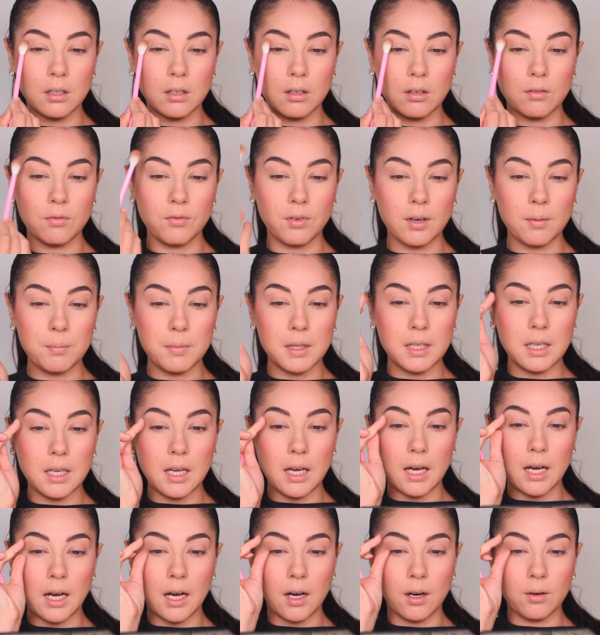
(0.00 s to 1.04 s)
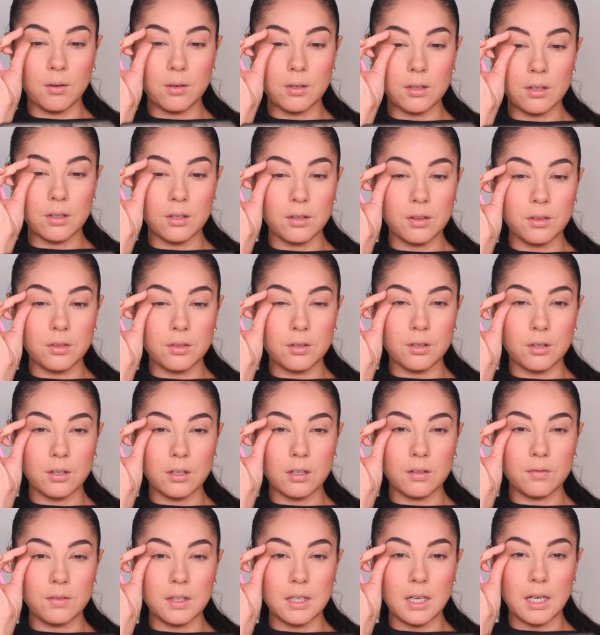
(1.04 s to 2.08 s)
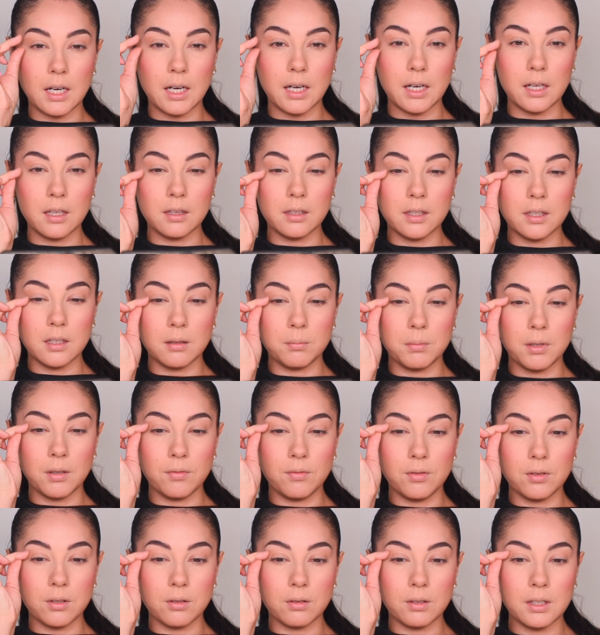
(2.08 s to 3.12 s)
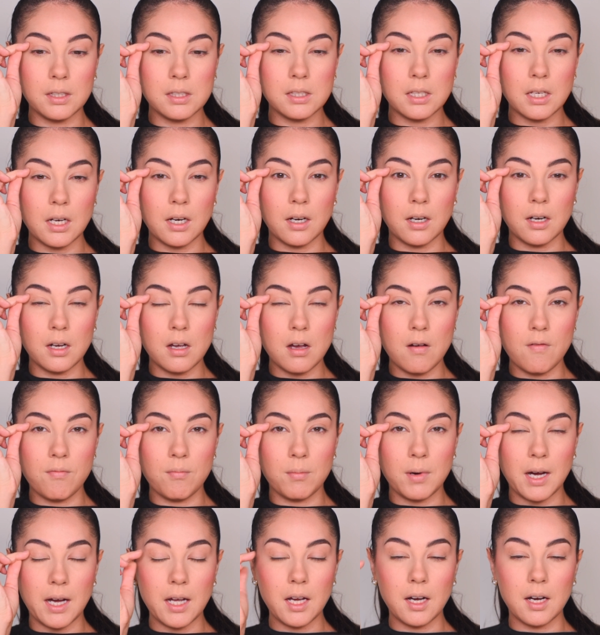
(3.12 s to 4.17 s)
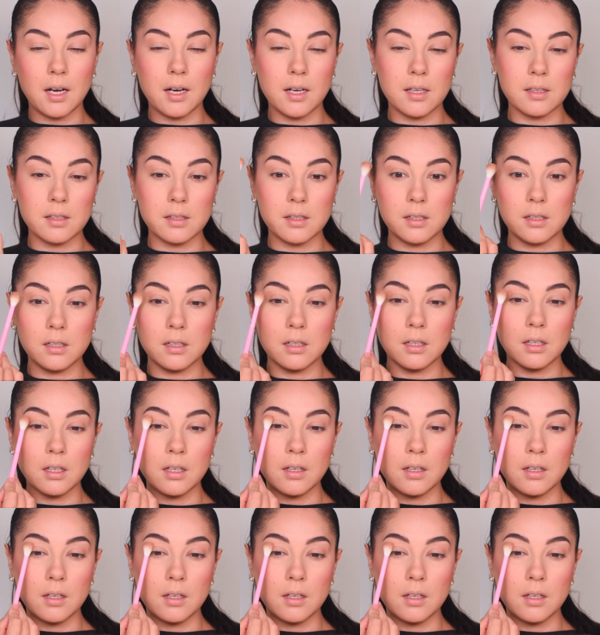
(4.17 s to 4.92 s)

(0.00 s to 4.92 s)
from the outer third of the eyelid above the crease area of my eyelid,